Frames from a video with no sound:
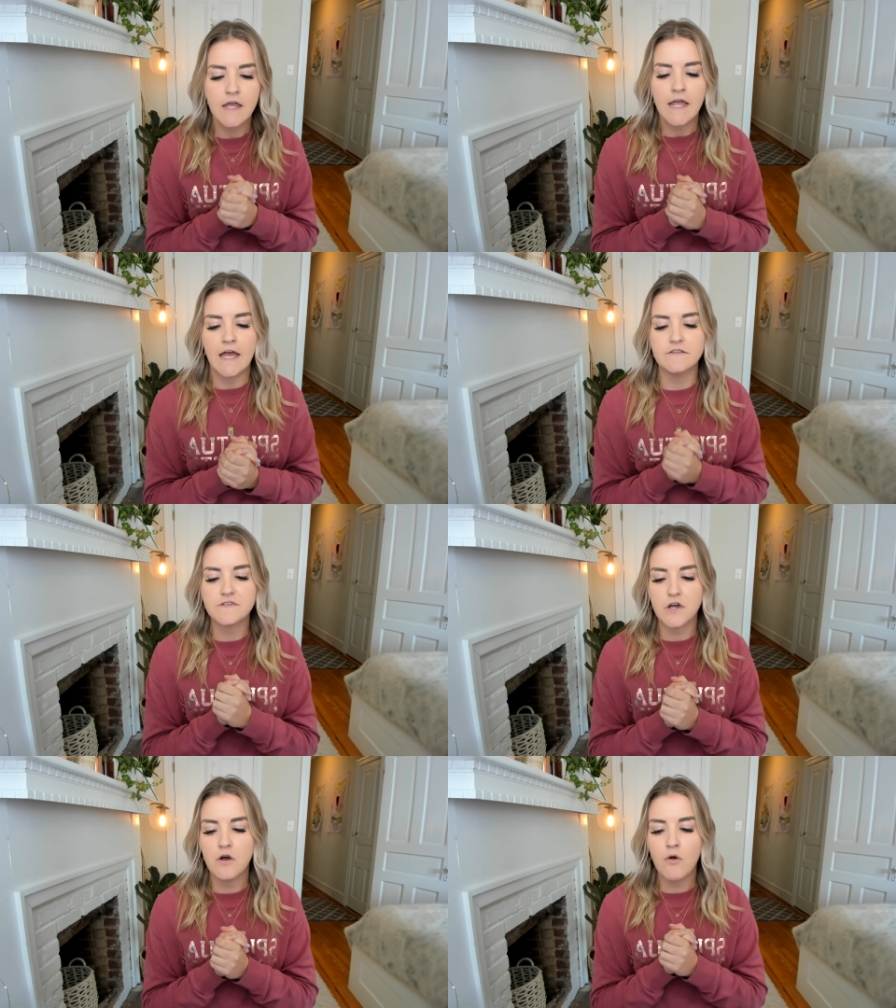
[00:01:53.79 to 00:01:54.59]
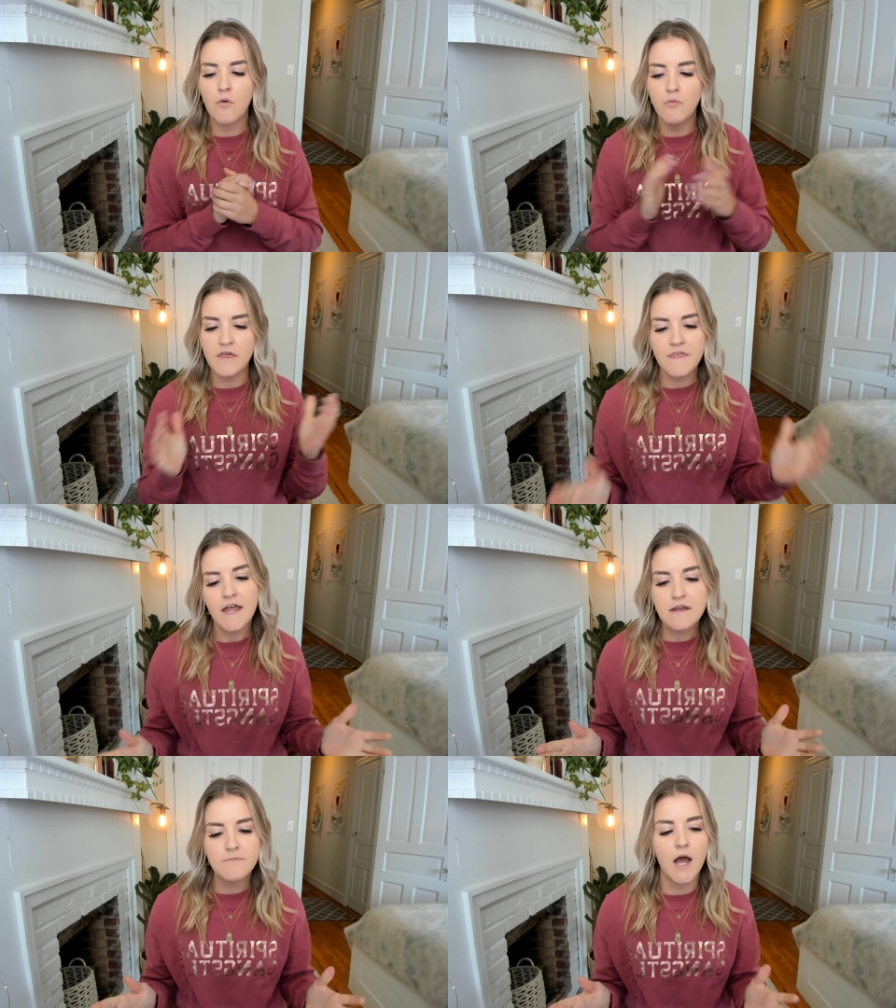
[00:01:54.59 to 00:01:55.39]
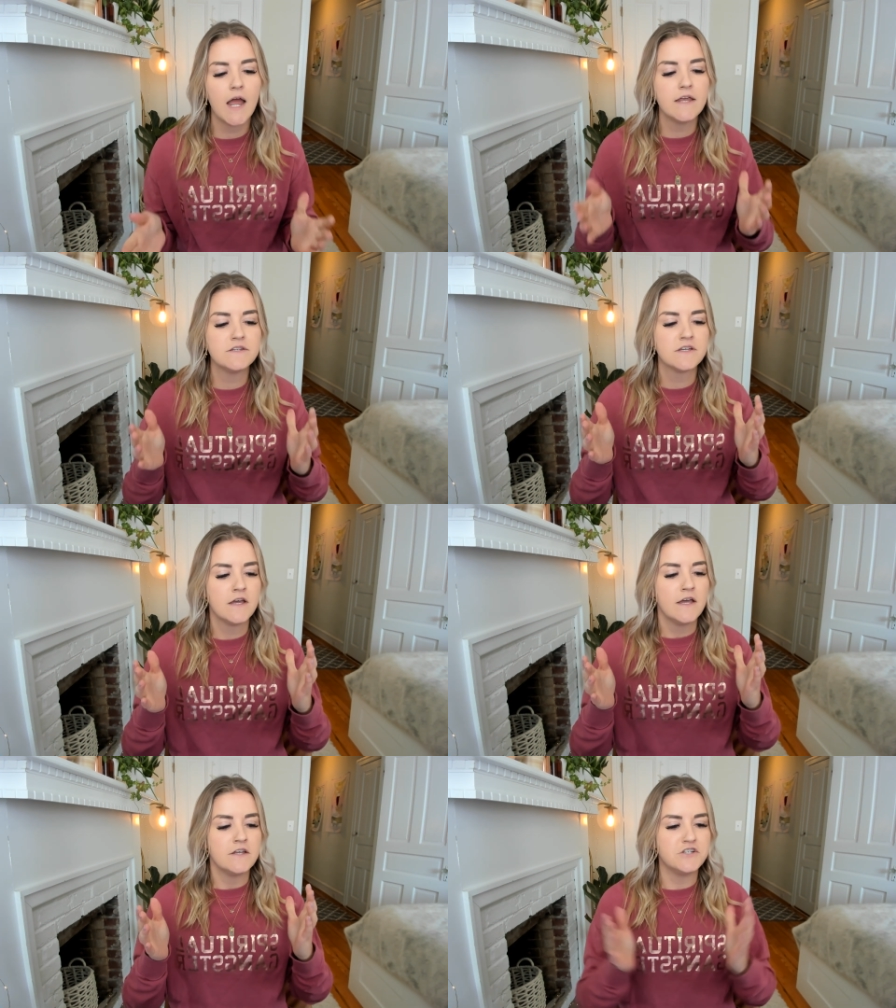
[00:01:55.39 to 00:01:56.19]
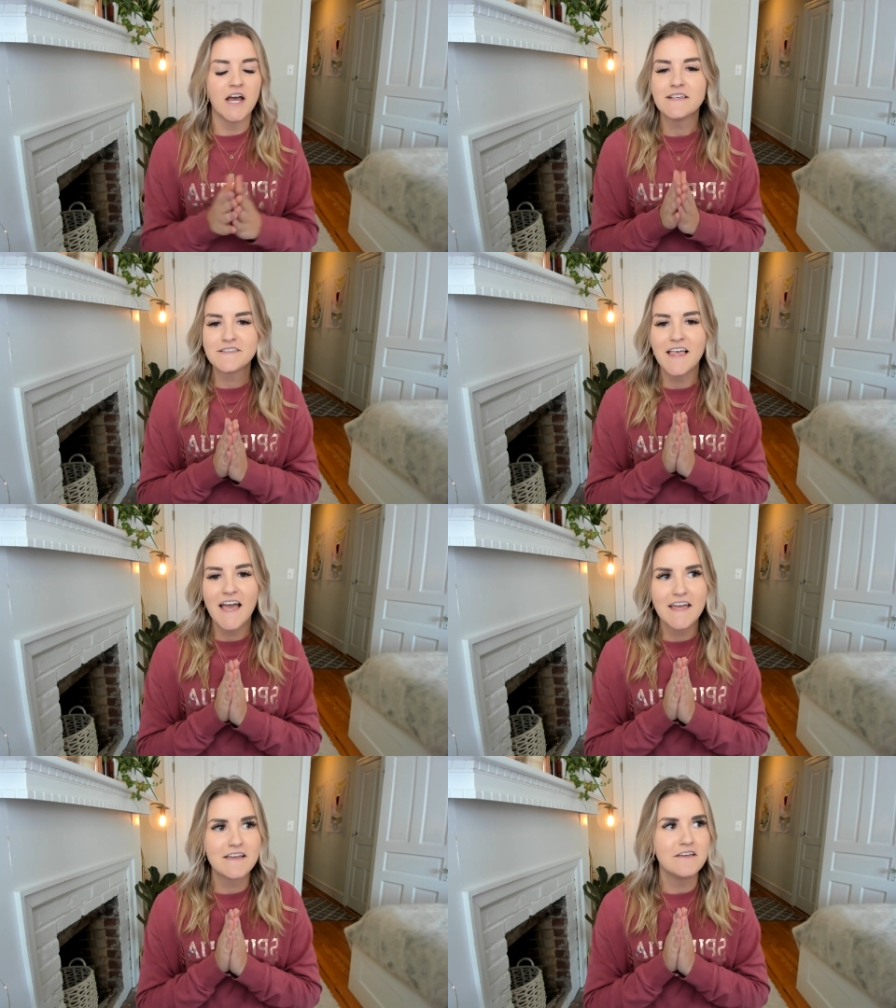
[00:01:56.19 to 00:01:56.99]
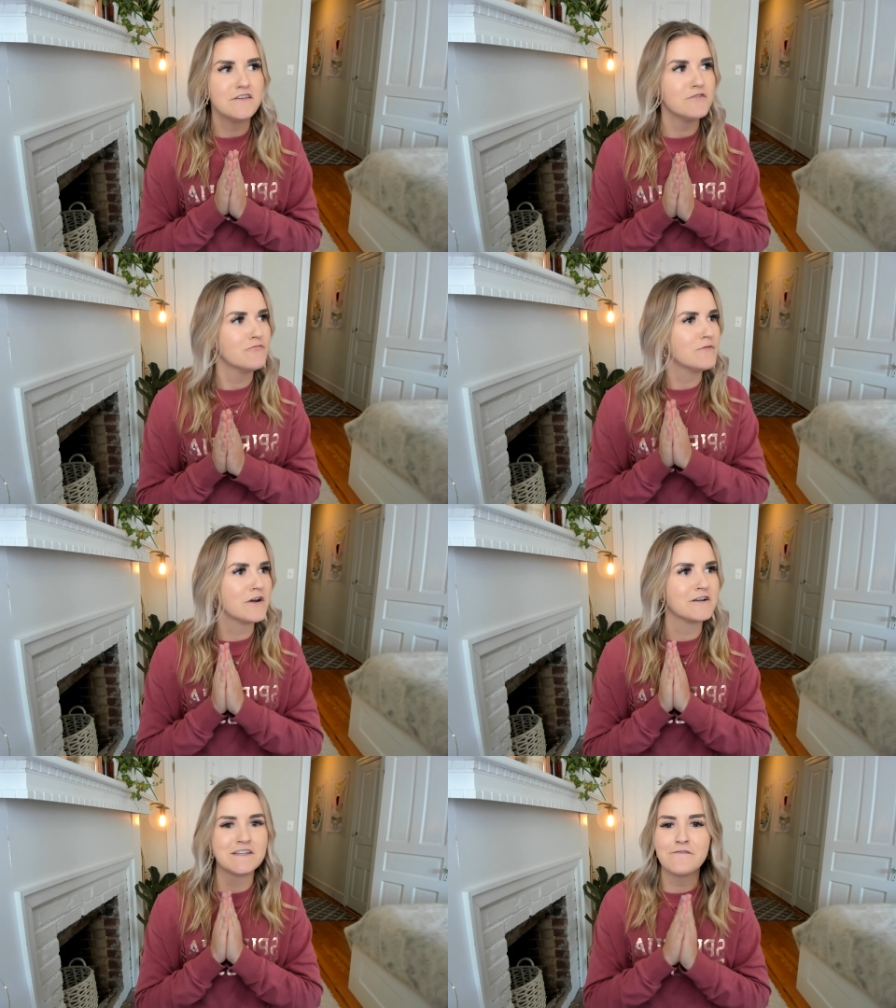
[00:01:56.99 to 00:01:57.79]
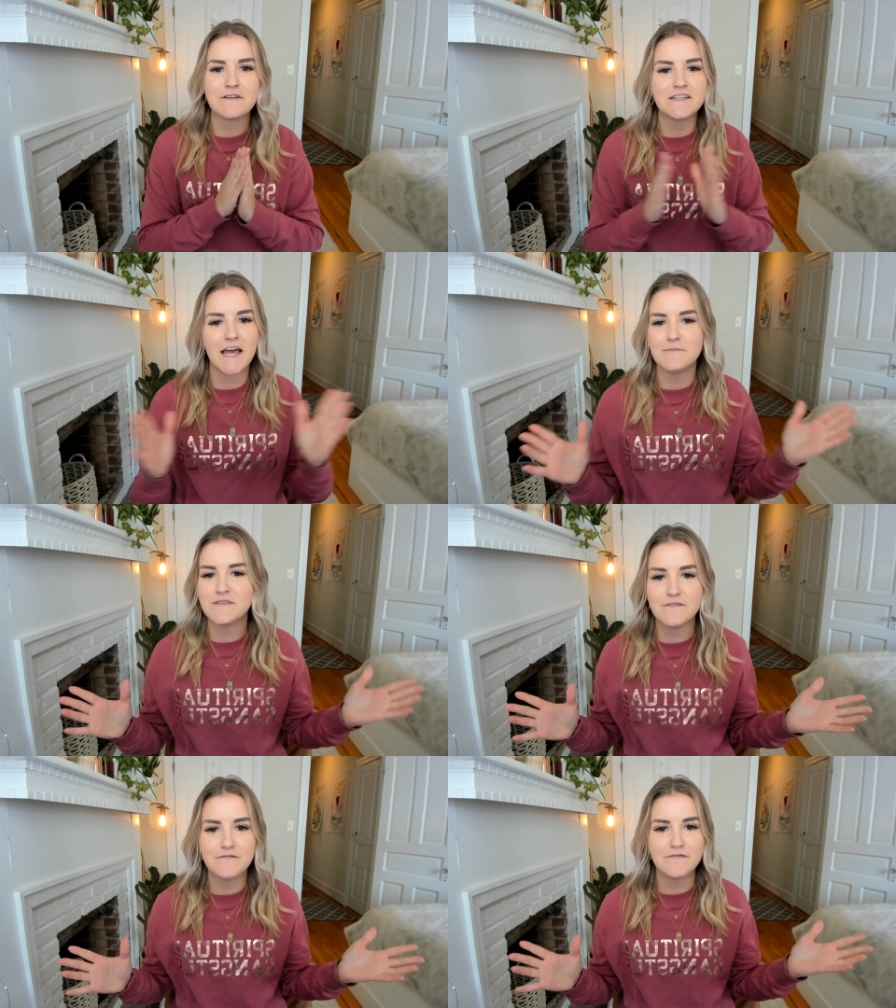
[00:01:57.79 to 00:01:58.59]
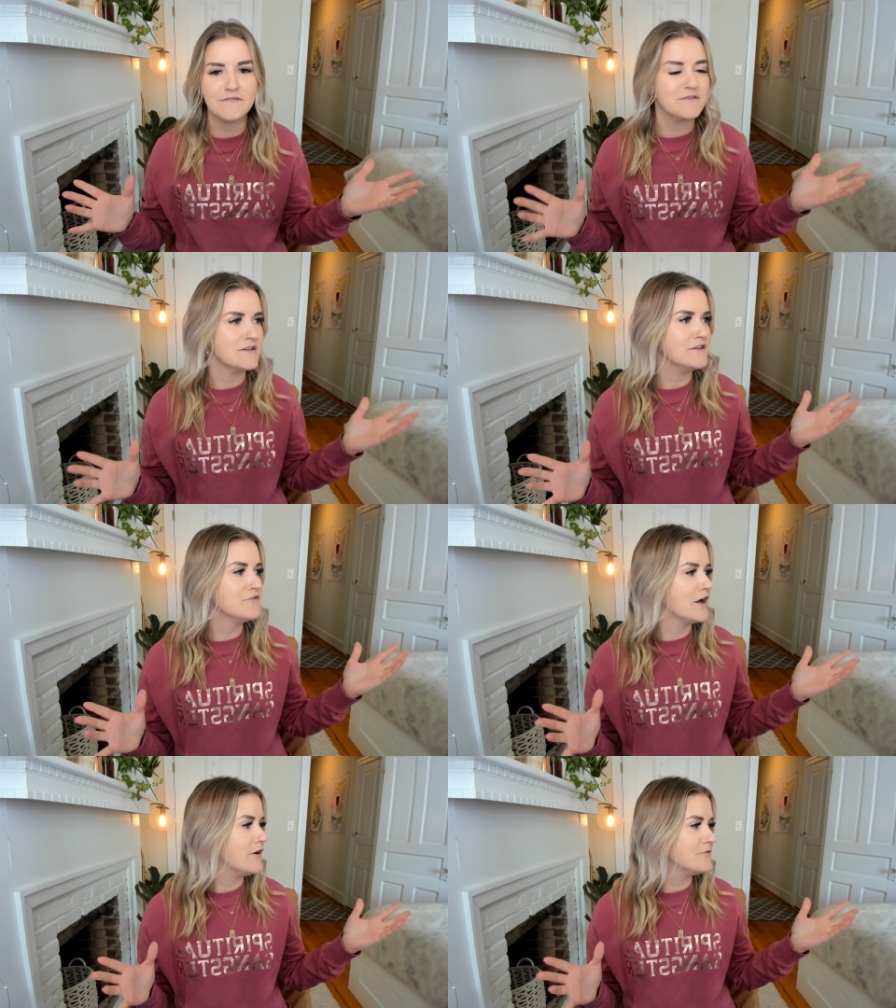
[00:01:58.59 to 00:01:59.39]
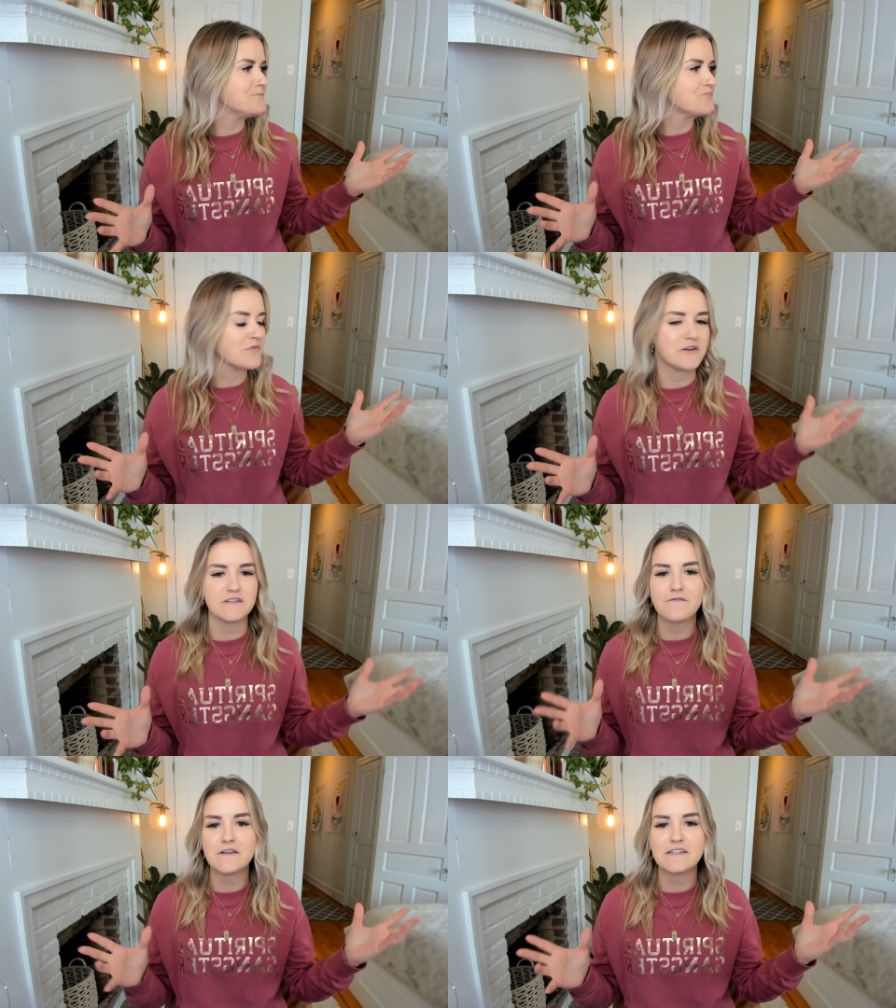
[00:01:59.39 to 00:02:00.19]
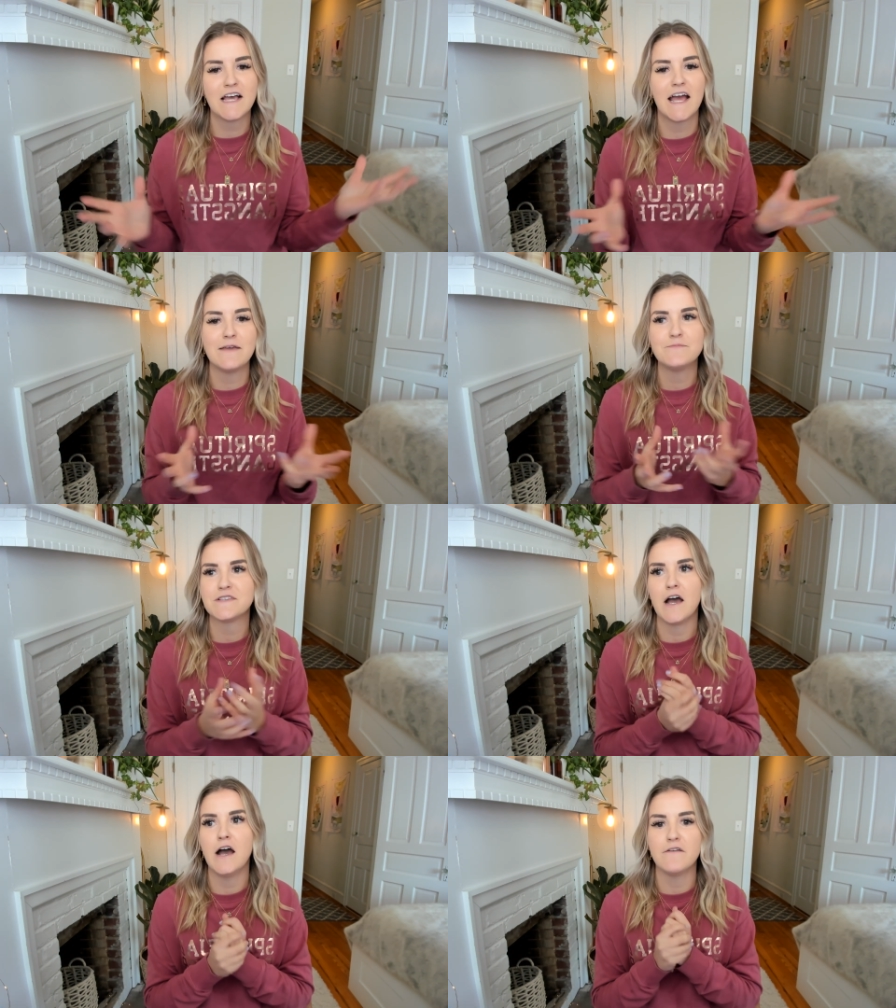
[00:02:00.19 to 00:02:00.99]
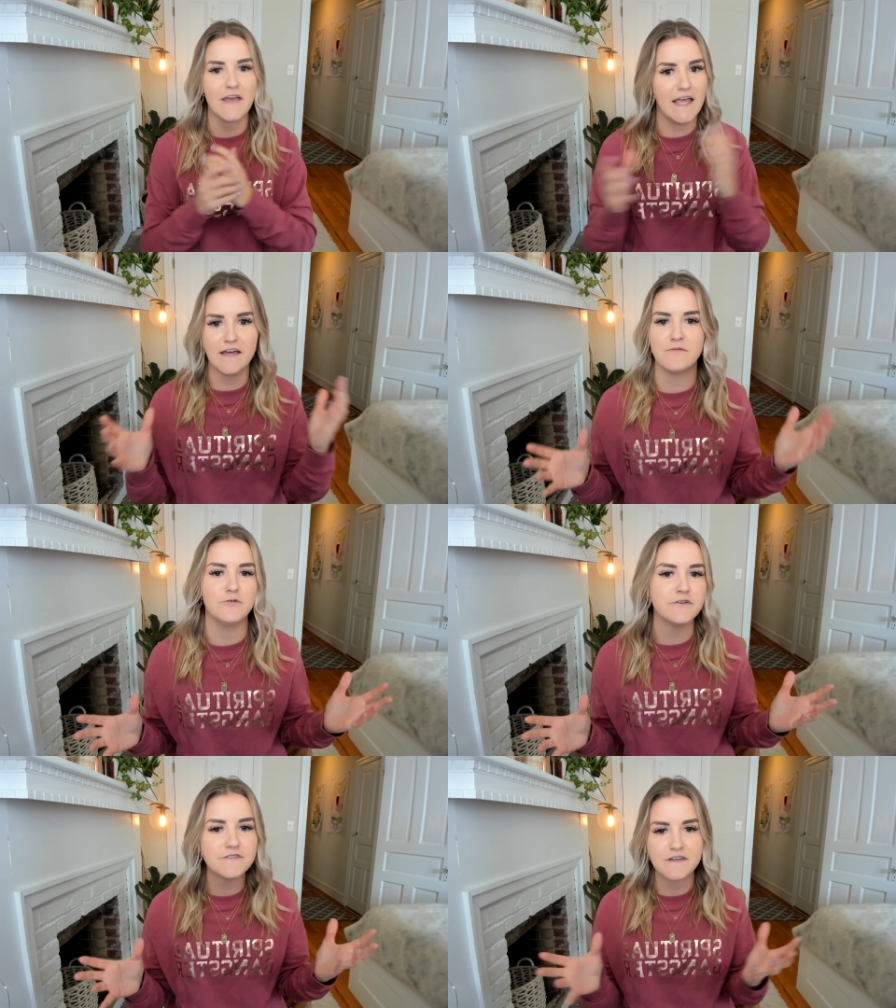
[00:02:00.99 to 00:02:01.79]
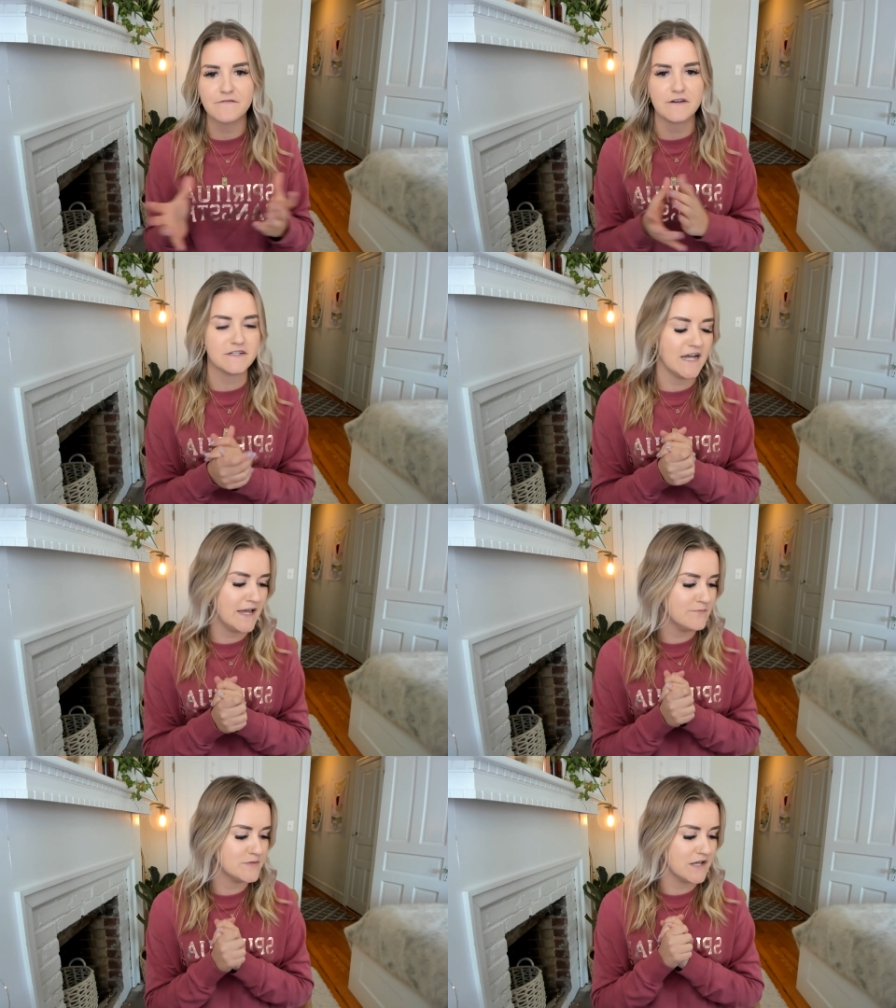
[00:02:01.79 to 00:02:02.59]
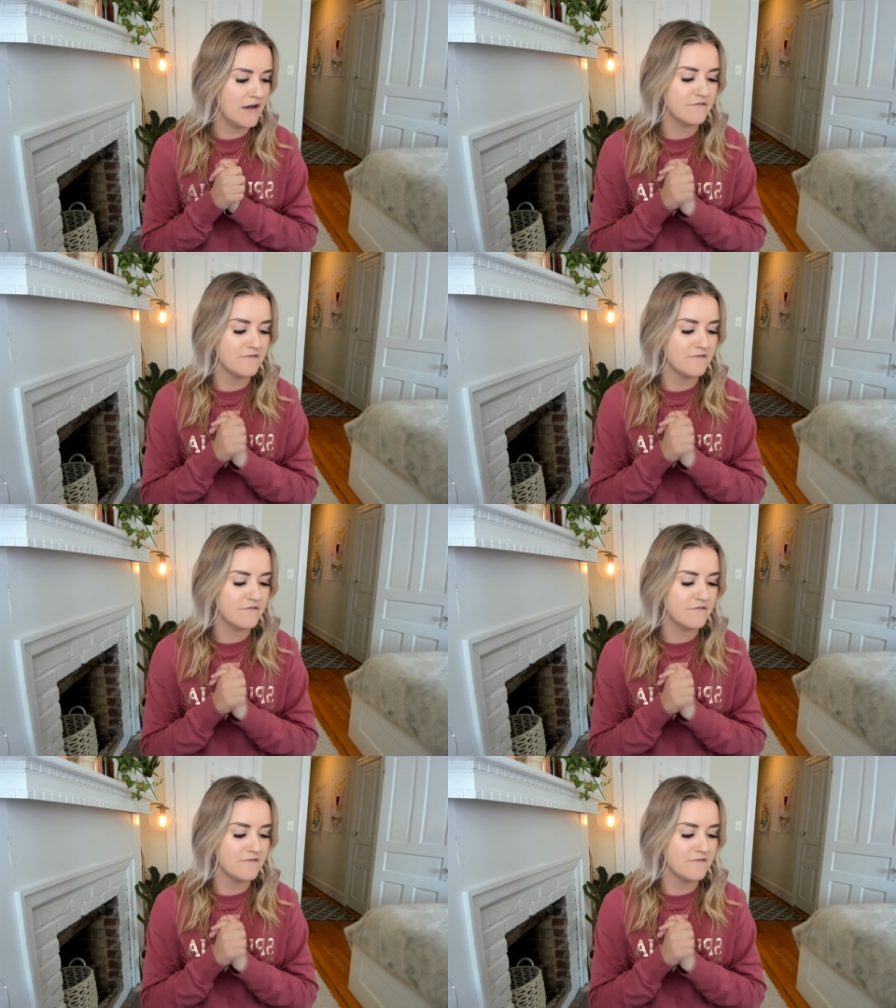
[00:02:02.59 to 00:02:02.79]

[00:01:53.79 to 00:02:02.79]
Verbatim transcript: And so, with that in mind, just like you, there are different types of, you know, there are different types of animals, different types of